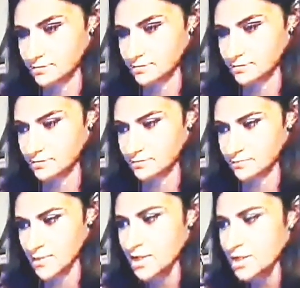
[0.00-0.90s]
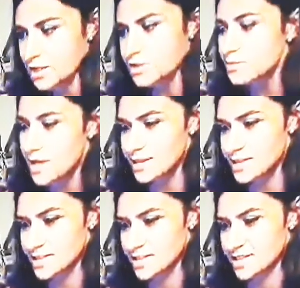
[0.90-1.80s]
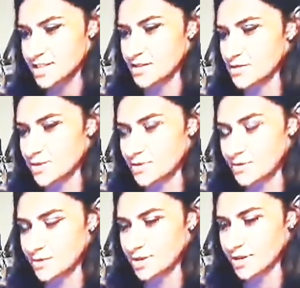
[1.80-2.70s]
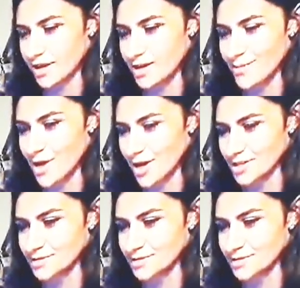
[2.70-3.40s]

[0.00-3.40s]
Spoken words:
and I have a responsibility.